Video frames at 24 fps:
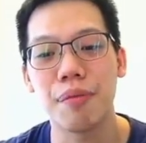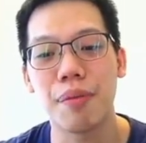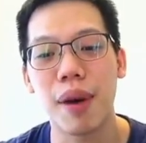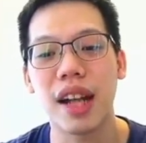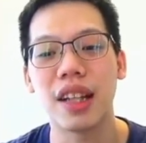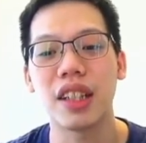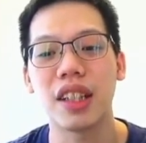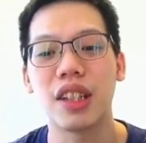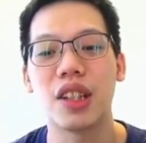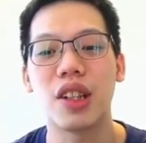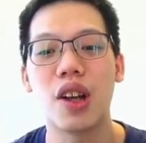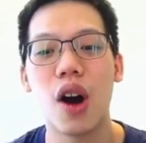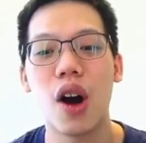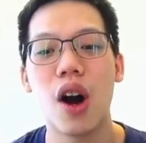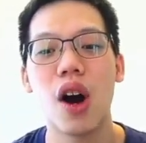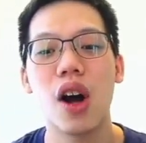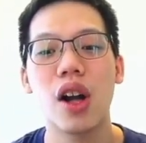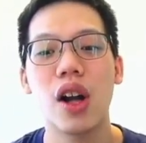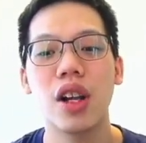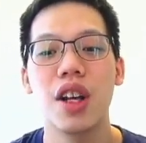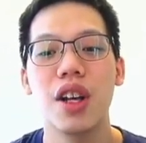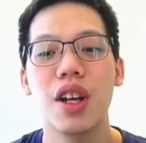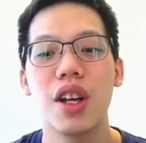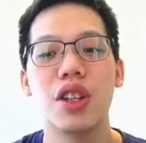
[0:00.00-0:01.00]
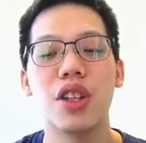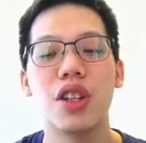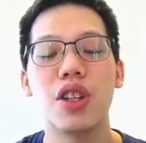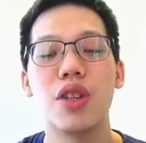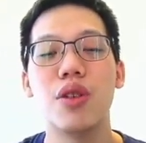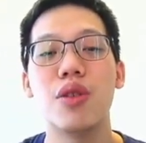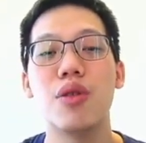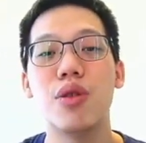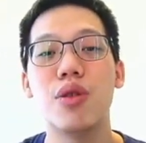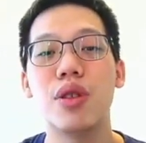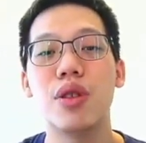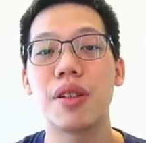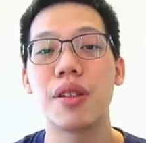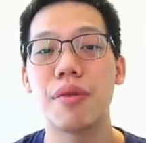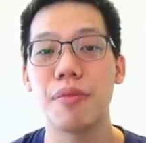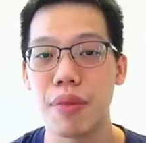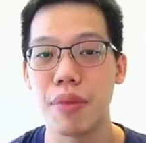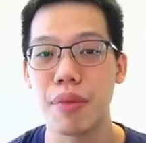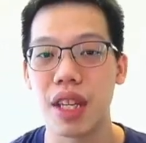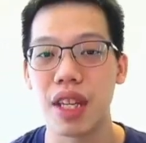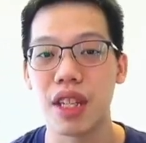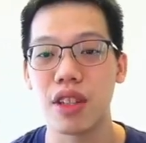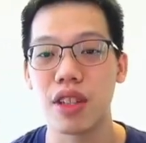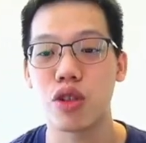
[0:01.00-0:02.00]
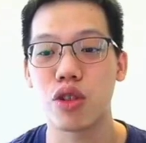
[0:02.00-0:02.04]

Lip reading: But God used me,